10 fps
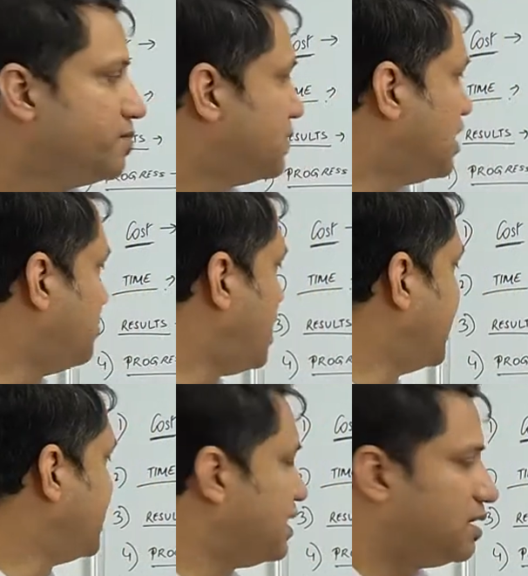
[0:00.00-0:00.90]
I'm
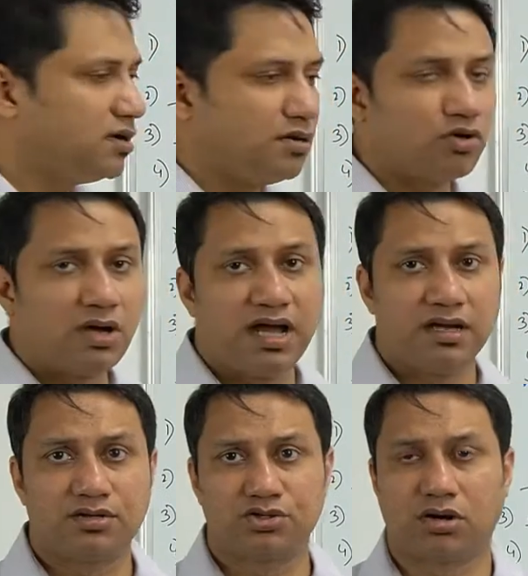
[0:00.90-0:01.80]
going to
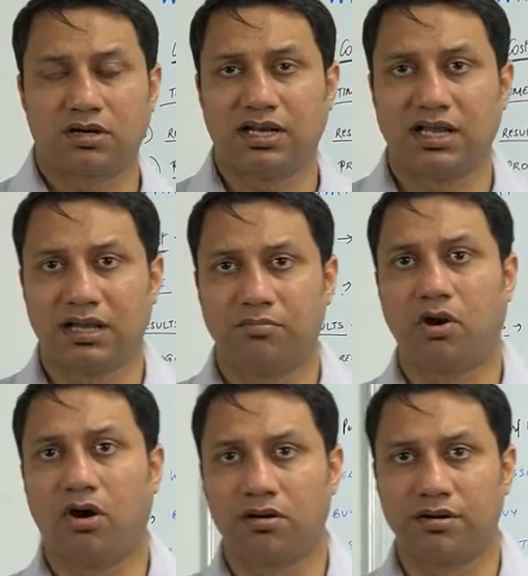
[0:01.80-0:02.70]
hire shortly a
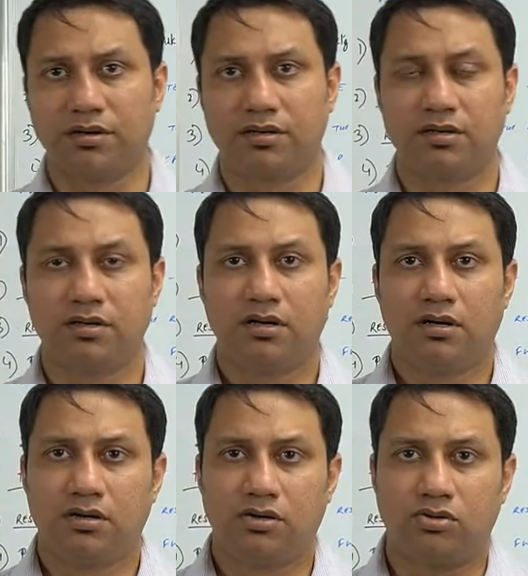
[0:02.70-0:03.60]
blogger
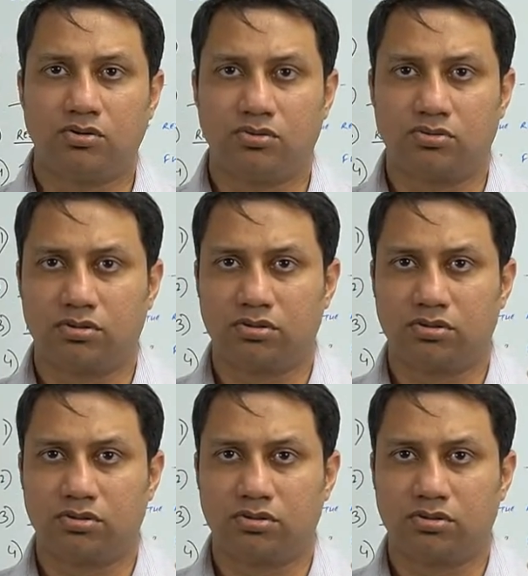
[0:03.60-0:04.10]
to